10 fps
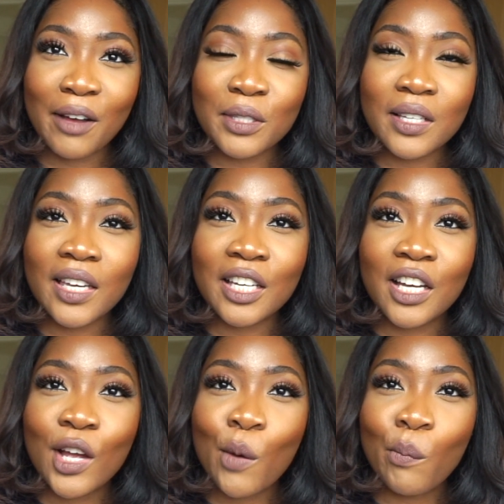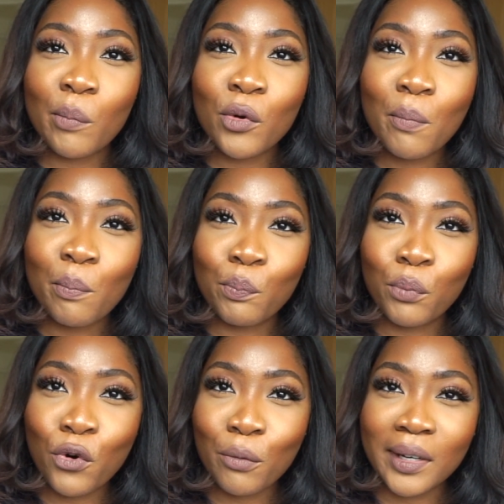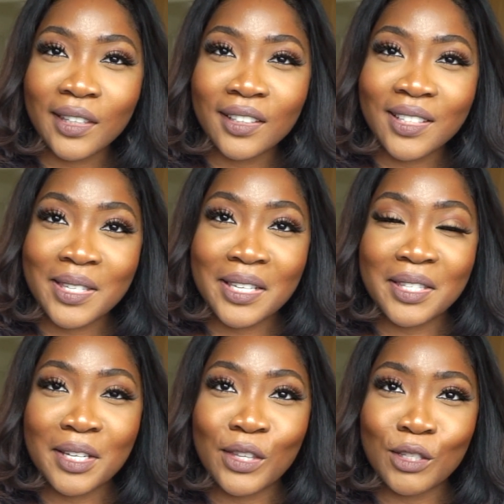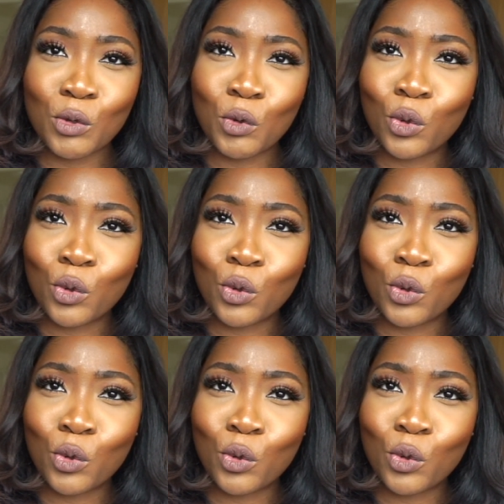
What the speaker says: I was like, my mom bought my younger sister this